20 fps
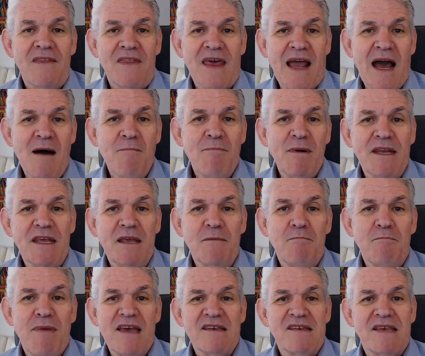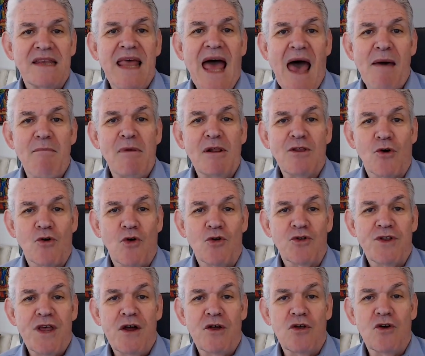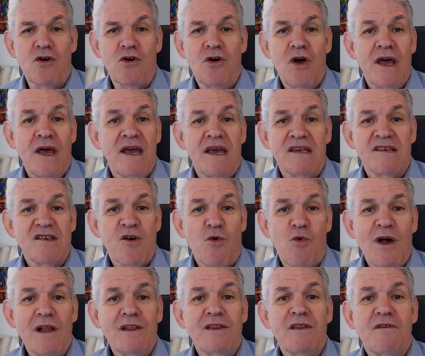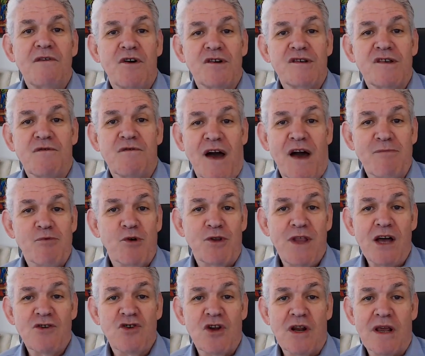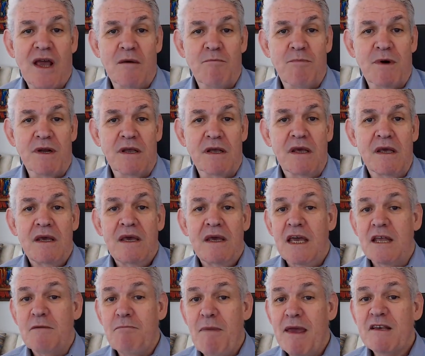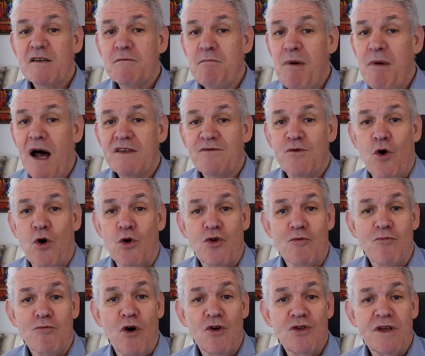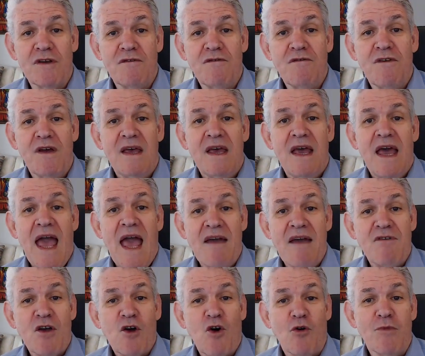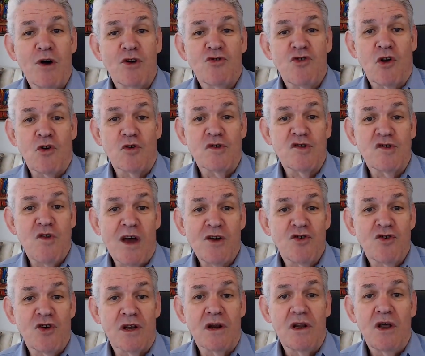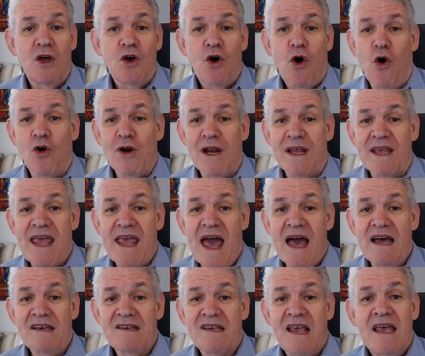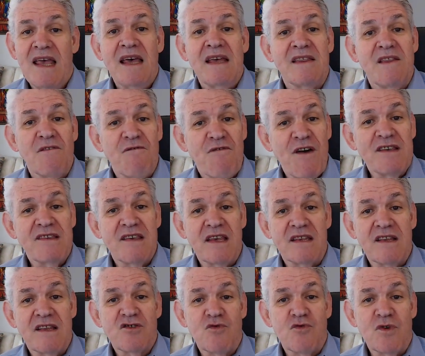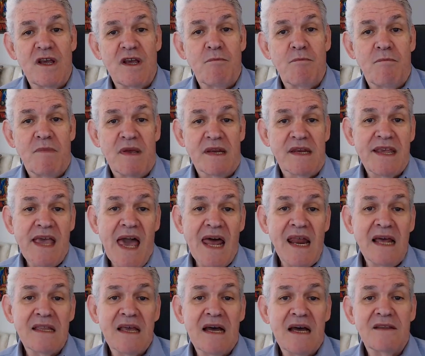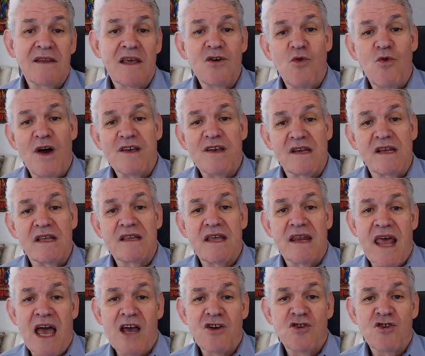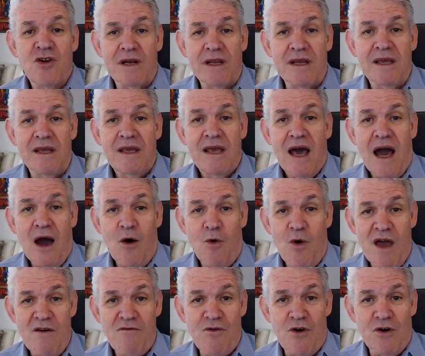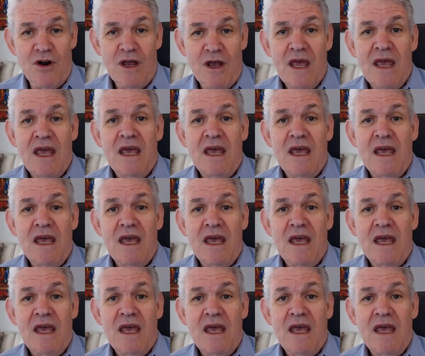The company, based in Hamilton, Ontario, is a well-diversified production company. It makes parts for automotive, heavy commercial construction, oil and gas, defense industry in Canada, the US, and internationally. However,